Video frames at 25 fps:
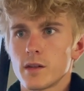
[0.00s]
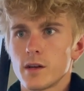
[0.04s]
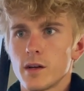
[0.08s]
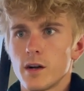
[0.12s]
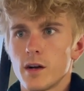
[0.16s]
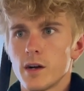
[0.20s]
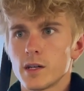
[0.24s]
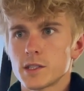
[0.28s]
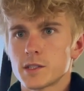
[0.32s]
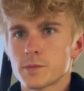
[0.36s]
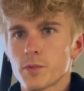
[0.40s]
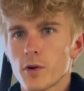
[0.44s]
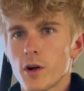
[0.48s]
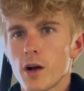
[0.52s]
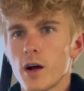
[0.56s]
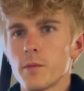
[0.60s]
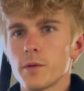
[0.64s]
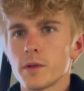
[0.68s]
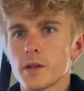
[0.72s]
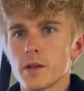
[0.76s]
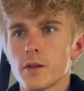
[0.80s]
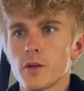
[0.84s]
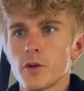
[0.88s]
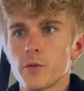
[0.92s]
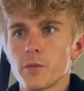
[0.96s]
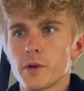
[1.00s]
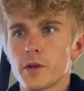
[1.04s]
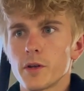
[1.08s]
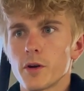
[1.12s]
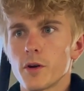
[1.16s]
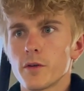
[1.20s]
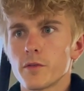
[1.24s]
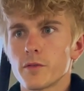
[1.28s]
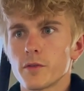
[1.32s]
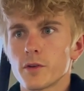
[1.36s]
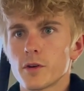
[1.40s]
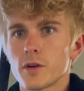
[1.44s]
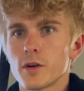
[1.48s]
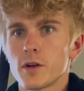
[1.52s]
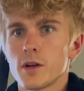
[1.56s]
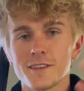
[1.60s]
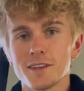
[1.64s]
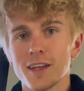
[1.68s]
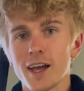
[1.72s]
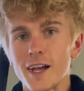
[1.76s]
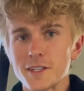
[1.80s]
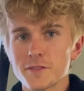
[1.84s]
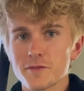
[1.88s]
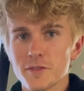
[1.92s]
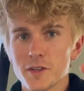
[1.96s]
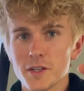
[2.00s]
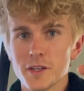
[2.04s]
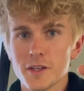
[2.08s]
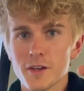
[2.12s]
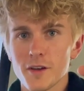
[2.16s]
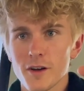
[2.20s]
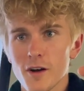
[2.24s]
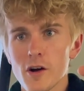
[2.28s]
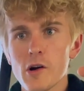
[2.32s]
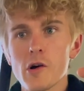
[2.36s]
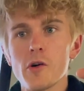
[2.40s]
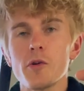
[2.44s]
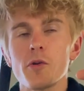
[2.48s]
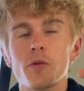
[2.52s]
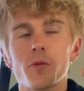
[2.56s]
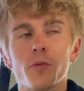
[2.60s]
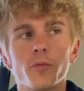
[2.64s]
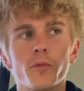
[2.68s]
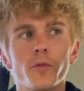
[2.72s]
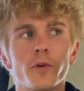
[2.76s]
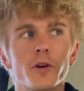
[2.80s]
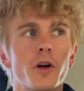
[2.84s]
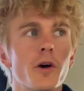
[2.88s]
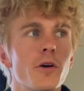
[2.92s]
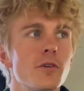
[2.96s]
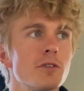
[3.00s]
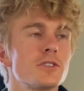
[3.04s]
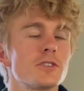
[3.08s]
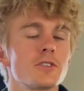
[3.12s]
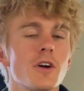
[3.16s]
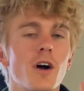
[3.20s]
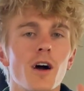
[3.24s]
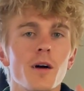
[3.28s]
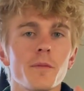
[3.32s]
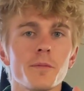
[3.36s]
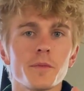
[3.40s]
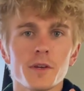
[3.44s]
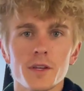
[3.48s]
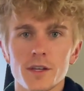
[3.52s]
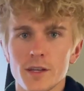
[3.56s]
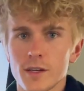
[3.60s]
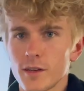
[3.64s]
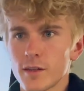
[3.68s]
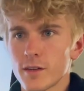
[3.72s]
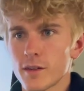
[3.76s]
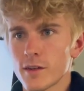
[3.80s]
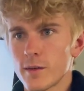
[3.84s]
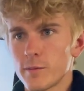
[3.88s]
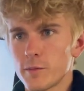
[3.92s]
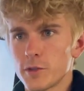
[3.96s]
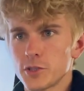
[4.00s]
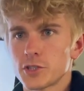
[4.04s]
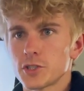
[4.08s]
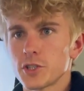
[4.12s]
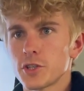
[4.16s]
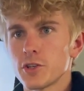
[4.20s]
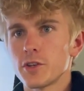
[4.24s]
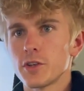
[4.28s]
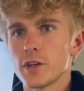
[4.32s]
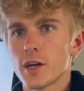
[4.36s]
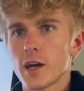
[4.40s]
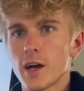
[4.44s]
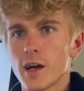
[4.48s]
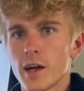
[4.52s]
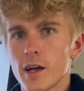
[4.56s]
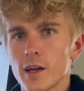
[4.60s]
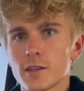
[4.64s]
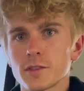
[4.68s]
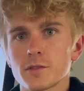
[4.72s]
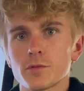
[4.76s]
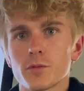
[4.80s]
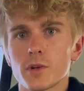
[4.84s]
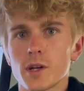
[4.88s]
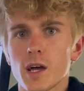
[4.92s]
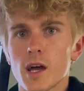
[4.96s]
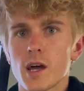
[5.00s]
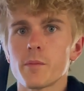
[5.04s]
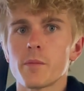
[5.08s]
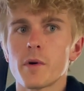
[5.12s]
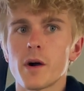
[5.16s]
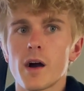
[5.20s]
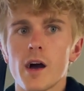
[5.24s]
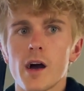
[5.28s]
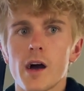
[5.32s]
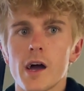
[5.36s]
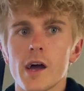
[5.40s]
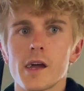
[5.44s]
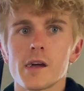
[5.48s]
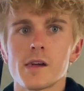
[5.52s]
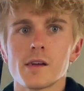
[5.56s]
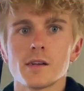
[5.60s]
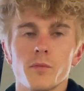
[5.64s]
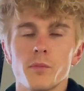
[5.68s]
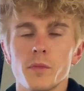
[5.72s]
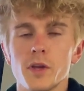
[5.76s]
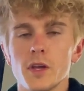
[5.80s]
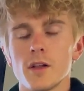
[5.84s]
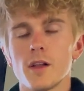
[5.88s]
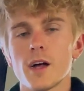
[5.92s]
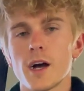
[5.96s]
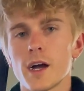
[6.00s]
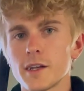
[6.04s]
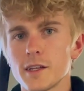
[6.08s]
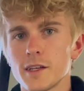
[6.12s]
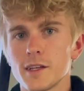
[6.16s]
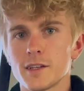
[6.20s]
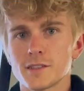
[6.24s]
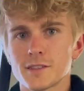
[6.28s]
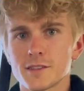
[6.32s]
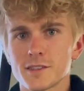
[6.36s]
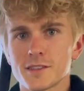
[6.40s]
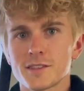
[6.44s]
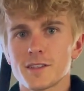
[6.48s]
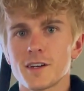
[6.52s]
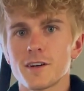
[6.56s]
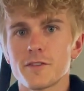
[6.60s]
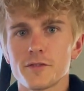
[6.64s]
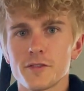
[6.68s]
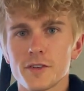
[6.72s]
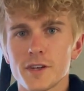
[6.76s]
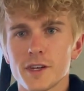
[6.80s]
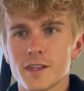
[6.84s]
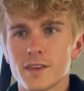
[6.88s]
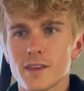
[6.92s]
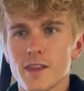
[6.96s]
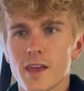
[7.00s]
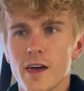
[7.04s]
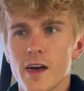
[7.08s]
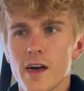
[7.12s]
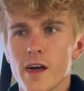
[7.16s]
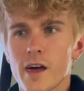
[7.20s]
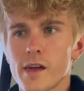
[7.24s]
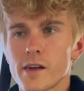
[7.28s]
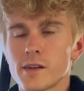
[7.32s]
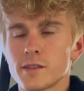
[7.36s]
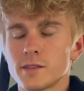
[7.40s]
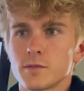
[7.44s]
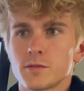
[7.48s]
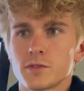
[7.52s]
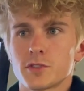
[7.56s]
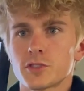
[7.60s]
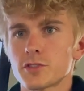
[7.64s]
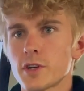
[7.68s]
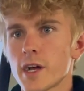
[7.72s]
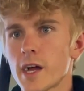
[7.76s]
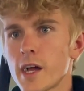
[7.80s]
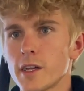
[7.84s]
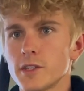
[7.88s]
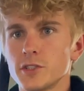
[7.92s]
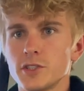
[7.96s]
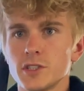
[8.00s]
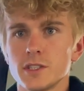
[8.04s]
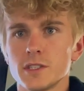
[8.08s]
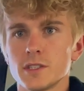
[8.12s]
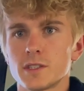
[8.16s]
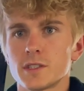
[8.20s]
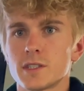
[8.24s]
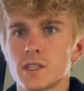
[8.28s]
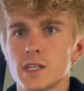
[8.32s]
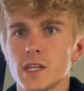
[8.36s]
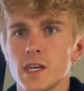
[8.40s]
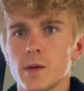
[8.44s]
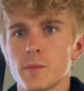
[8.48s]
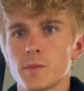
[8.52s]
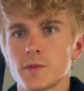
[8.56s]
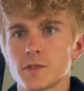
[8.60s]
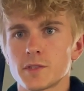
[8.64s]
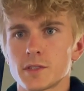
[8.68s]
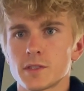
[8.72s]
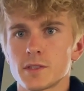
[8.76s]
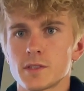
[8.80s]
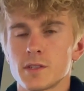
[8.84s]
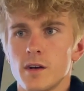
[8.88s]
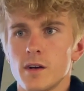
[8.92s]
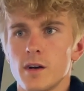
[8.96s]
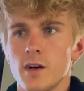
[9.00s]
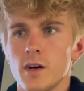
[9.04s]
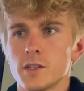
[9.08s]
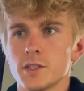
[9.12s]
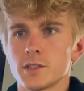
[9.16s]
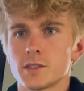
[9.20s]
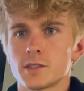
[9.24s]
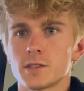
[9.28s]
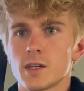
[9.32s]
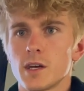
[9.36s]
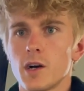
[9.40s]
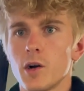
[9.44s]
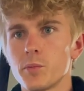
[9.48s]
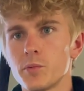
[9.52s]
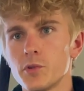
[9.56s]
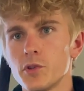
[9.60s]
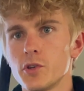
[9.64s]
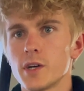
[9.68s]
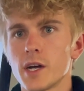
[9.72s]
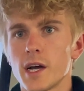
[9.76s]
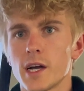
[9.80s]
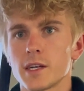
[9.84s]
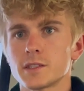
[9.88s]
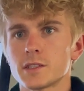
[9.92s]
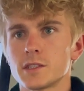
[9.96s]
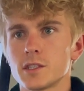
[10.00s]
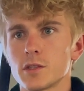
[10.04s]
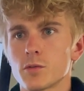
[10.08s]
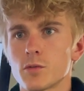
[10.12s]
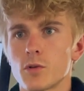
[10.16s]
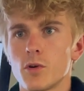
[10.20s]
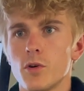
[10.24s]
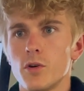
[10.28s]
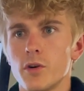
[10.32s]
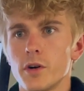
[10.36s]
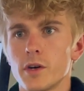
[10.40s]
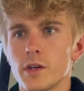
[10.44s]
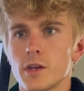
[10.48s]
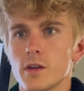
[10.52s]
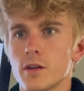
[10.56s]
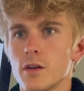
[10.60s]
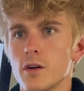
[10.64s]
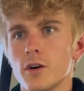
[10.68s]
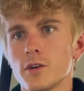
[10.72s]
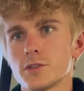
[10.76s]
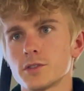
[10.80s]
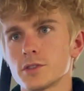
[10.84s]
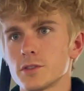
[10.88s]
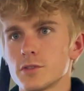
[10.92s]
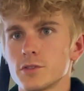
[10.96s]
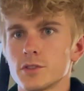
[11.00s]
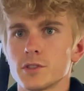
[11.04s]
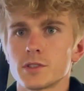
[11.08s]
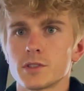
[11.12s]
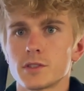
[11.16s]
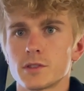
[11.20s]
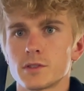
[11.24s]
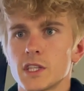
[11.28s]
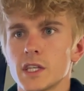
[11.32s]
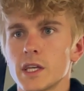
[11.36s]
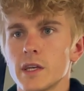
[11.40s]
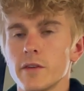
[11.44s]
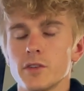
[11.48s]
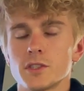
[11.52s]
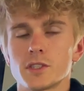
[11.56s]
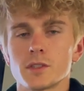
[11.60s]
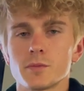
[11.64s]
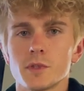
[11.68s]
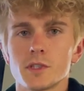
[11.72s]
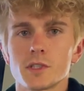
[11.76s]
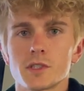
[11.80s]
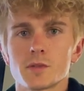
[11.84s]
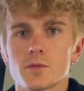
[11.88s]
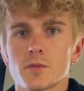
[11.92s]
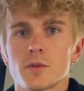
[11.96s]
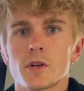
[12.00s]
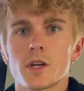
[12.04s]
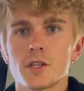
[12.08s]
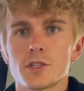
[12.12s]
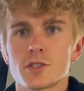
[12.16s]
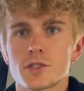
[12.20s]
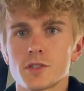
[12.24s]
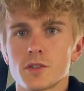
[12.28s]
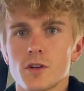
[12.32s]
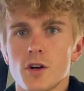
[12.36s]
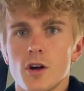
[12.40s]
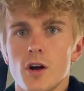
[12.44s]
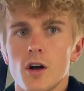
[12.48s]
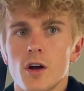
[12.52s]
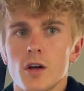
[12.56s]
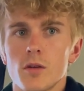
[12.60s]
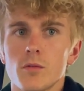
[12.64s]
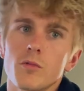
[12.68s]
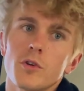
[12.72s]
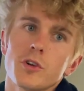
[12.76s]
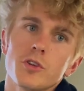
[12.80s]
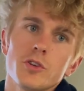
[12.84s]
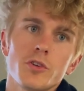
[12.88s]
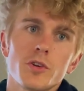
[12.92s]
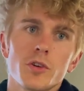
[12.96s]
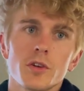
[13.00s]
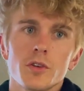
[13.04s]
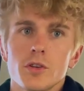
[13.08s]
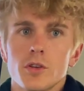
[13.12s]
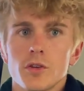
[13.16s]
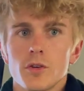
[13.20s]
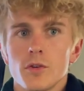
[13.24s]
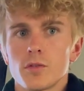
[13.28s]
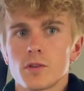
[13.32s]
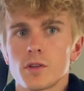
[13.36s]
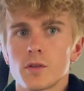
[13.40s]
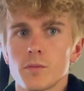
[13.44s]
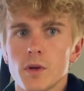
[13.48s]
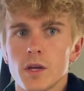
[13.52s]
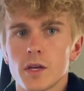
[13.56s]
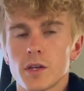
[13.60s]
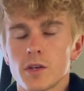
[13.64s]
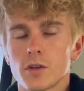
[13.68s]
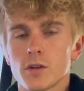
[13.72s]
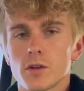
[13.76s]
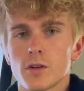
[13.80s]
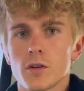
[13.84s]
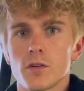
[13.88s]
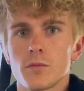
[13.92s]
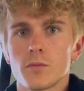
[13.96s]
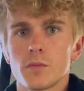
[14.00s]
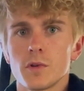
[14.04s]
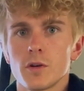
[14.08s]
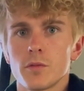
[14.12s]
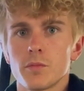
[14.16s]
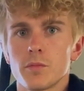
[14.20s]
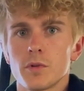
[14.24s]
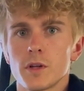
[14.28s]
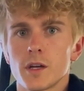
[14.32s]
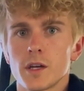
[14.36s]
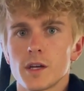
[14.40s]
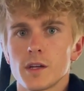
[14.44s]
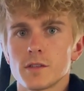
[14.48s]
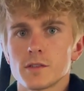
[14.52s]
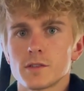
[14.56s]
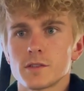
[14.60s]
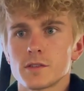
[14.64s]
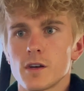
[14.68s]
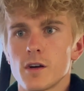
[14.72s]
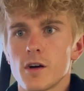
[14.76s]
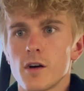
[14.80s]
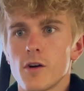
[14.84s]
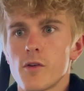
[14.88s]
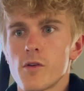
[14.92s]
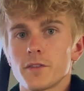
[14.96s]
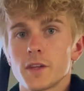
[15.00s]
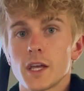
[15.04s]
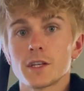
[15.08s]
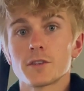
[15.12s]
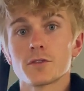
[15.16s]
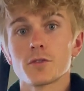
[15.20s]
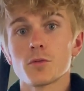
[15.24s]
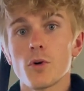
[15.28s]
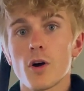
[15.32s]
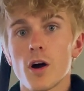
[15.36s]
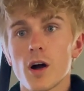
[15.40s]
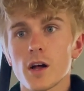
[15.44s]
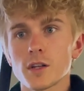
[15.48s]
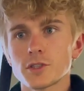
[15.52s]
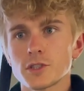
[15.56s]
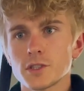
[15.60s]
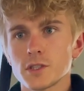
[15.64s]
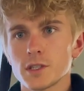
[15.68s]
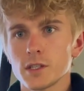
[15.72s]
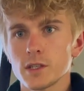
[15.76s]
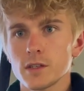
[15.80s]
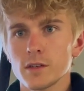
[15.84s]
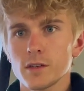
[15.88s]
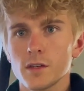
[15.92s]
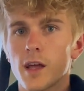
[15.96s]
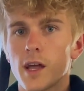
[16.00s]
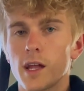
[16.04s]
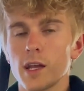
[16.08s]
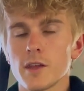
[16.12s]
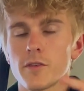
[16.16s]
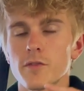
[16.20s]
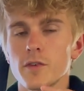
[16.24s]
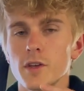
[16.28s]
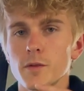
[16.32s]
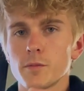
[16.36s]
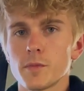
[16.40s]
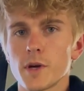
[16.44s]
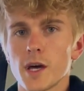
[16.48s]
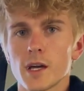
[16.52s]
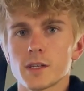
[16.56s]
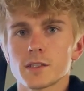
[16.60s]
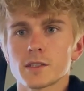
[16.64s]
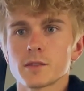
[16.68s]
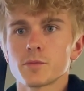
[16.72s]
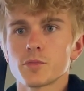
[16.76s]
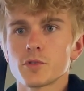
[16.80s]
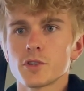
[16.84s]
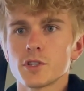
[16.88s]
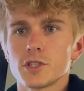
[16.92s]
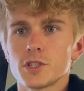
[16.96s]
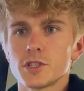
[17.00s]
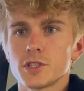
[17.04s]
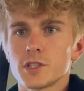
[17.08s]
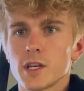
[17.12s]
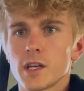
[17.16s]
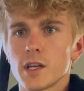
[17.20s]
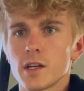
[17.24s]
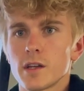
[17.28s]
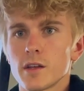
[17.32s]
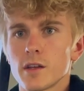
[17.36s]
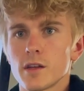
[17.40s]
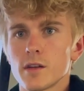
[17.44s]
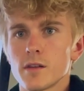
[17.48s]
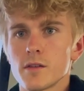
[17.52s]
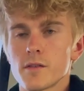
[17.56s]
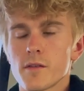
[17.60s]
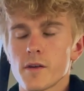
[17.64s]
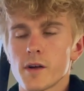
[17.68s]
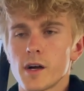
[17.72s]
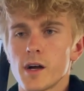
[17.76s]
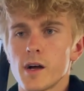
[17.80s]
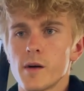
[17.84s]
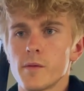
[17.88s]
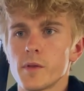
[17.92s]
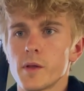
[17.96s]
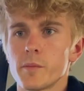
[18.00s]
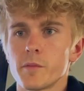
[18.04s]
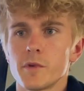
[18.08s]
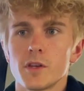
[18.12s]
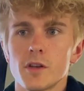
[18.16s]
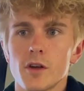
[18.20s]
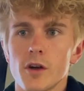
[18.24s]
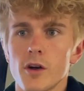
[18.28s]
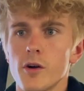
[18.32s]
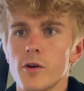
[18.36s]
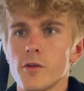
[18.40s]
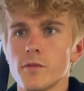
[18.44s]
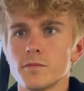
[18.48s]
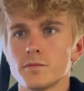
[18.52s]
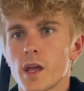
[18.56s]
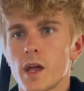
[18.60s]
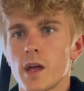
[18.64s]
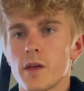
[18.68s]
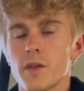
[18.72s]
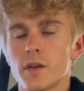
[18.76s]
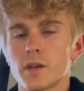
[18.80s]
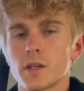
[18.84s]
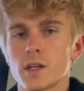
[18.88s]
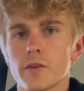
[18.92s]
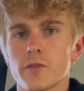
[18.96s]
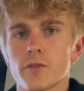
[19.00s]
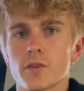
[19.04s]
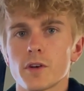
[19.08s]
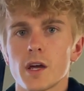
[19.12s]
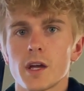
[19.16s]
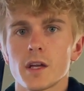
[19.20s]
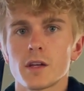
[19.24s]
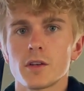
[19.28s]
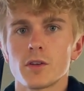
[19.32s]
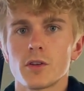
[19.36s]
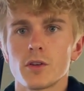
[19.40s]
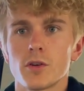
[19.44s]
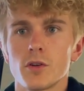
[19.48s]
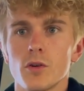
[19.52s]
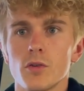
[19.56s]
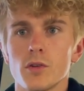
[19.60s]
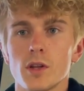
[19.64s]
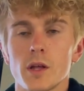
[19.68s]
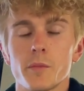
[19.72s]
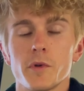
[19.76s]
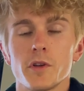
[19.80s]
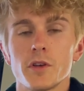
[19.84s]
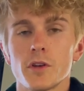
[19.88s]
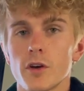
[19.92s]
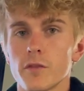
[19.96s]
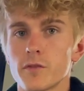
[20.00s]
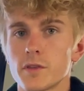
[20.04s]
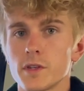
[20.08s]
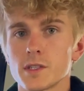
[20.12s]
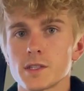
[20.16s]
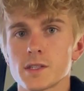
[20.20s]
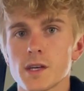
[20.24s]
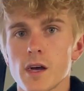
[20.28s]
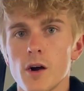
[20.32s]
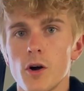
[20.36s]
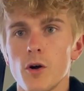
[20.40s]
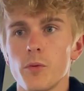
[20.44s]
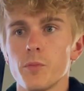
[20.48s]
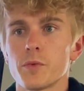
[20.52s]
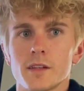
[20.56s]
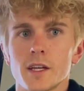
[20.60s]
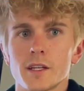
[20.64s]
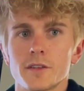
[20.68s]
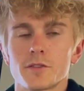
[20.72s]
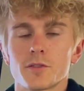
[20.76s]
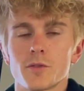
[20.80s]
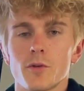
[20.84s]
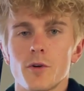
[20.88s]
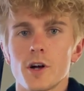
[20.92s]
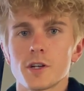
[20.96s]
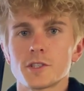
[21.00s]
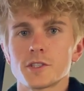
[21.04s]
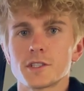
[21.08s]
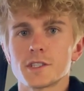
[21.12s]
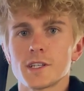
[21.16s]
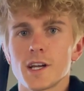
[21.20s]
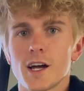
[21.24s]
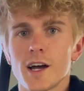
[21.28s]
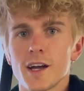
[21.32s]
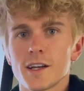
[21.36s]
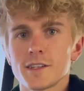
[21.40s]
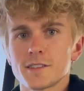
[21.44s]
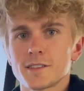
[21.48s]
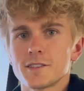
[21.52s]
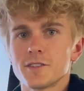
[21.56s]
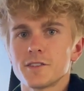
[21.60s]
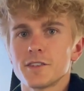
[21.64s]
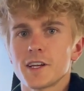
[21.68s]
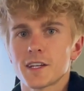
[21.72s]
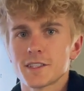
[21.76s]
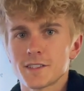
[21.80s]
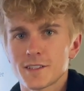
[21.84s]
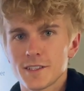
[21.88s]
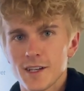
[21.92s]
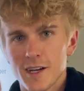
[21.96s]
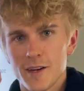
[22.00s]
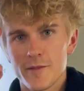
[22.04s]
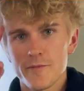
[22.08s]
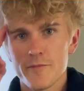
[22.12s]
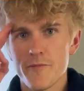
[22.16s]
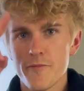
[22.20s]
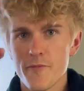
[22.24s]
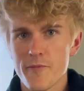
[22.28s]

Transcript: It's probably a little bit over. Next video, we're going shopping. I'm gonna show you guys what I buy, meal ideas and stuff like that, some strategies, tips, just to help you guys get rolling, and also just to give you some inspiration on what you can do to make your own meal plan. So thanks for watching. Any feedback's appreciated. Let me know anything different I can do. Let me know if this helped. Thanks for watching, guys. Till next time.